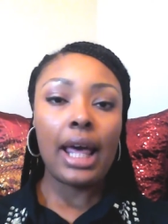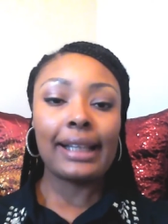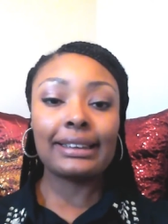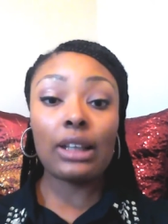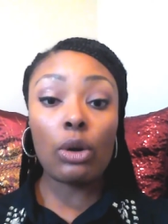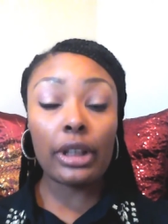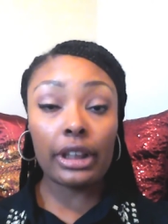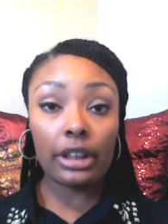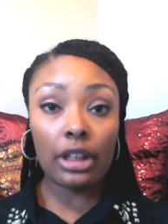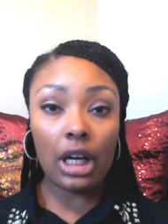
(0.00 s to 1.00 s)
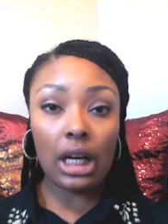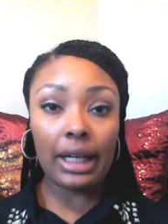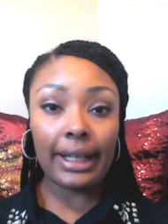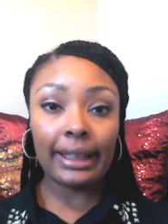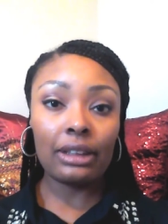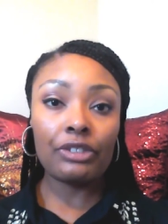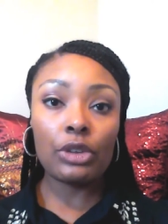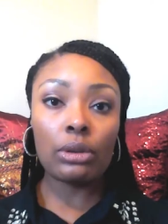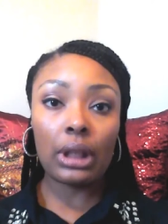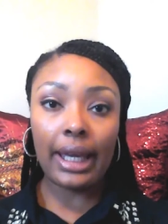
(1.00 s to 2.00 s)
Don't get in a hurry. If you
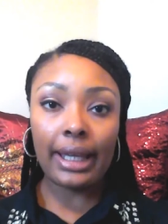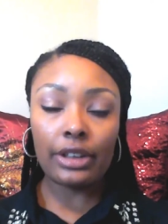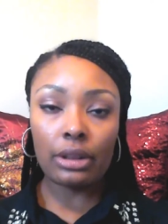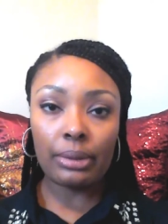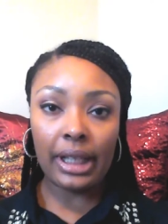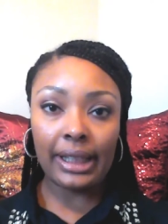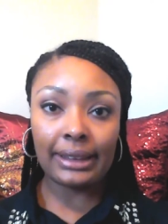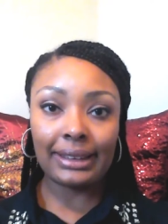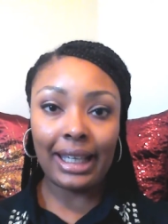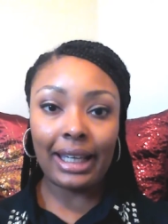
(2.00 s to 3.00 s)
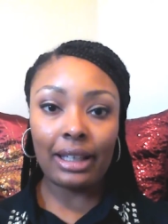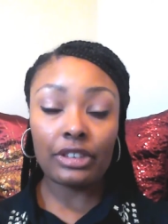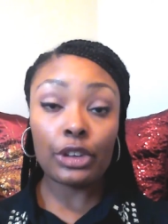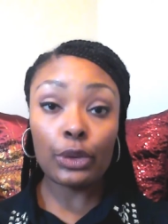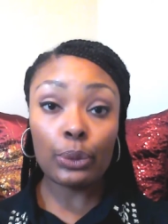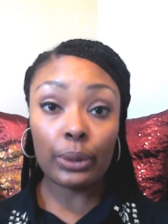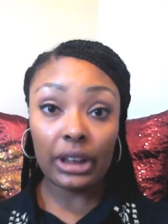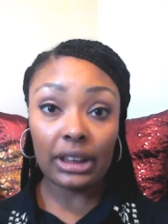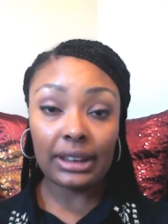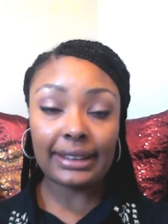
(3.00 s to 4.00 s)
let your braids have two
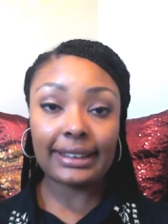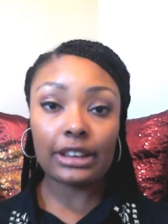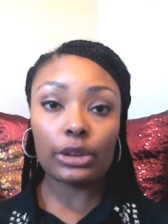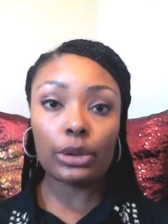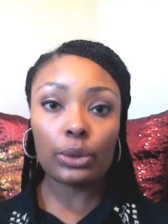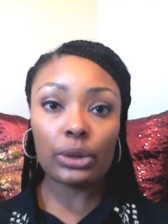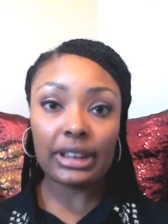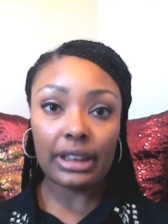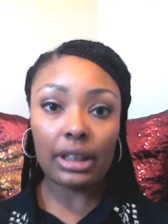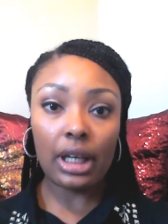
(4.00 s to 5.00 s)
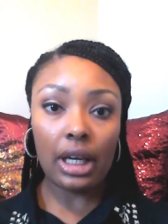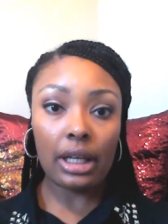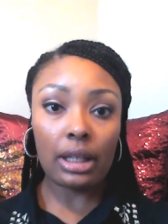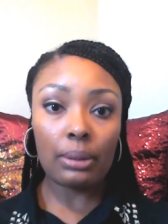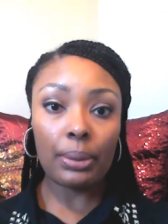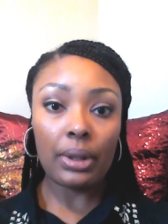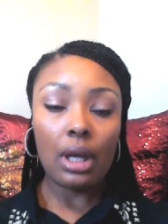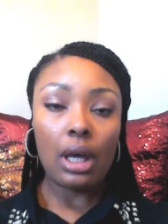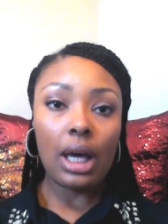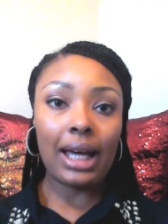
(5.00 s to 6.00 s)
weeks to loosen up,
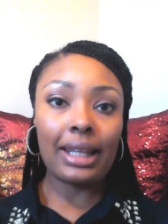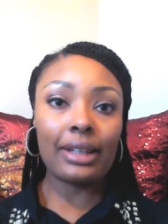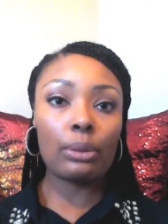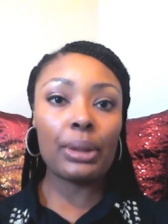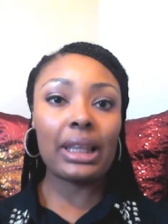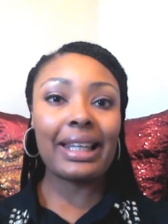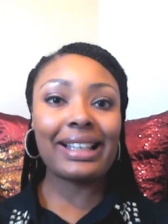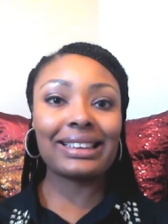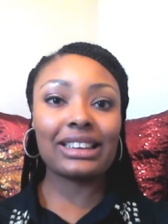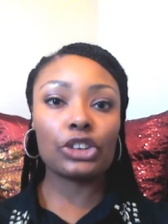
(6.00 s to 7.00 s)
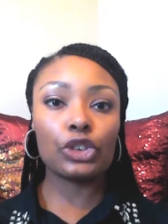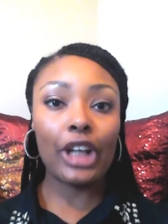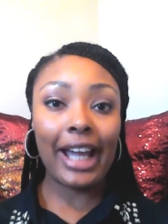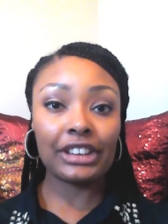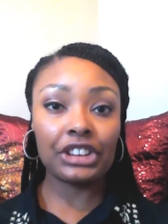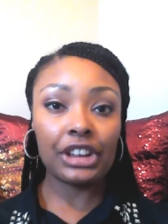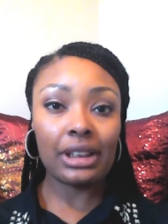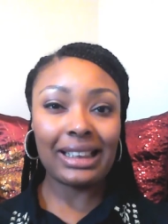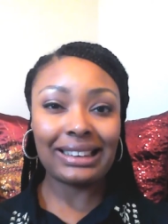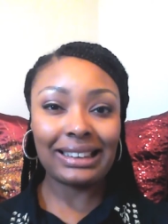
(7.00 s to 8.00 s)
uh, there'll be less traction,
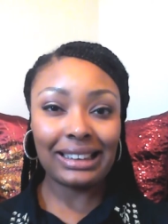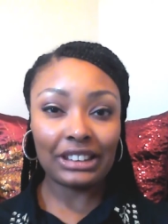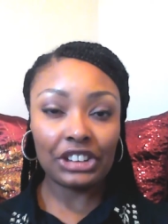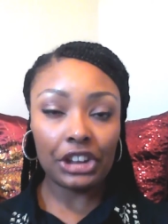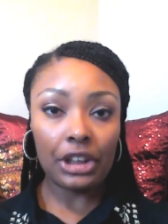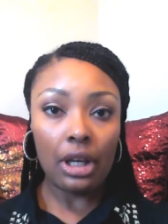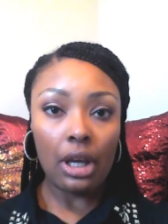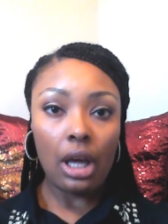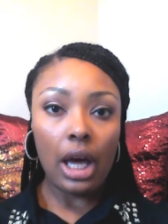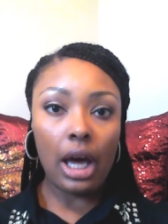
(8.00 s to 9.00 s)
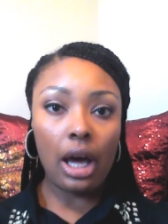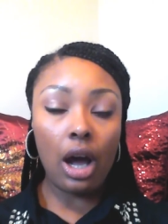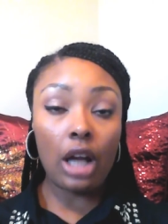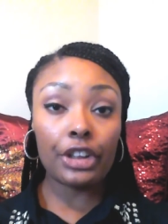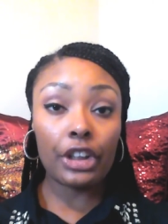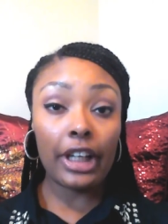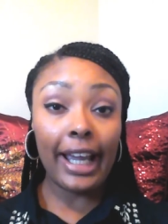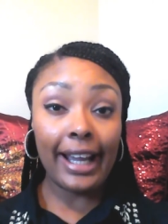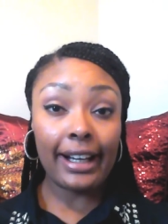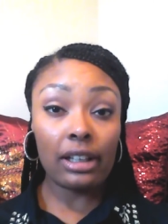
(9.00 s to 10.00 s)
less tension Uh, on your
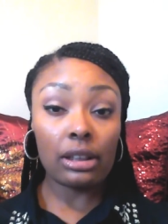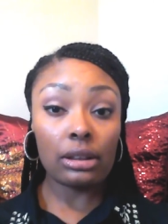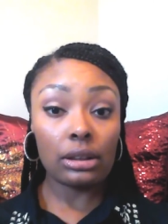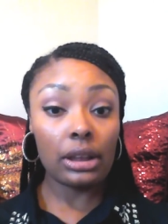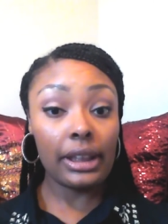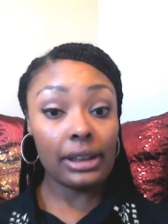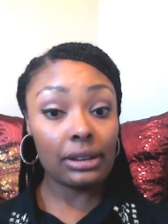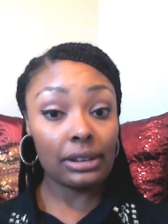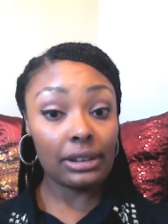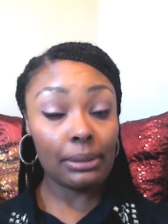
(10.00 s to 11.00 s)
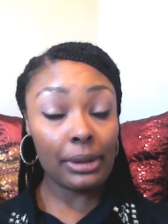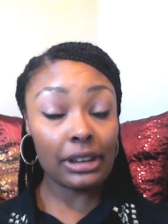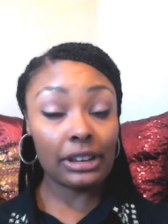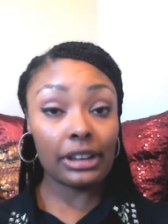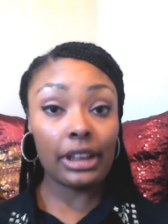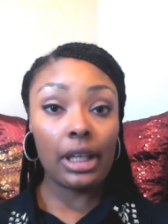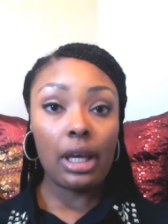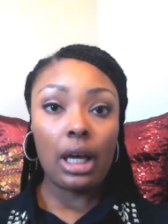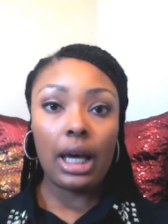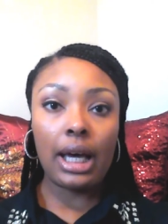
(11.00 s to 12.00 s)
hair and on your edges, especially
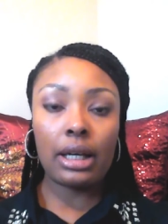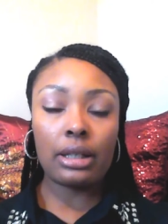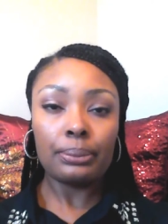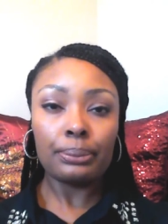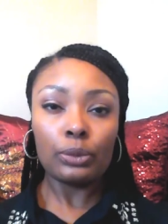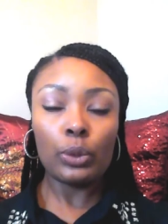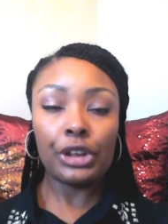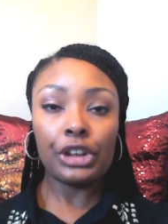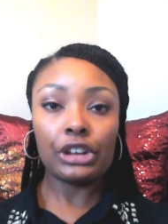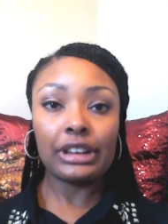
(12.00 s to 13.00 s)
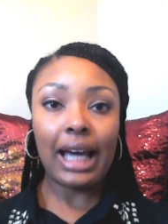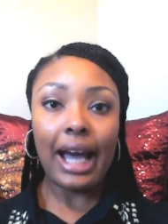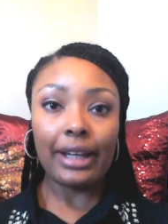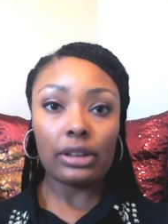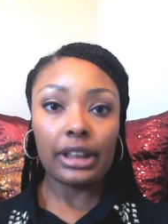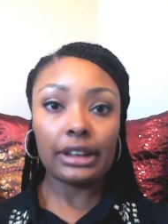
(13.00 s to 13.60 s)
um, when you're styling.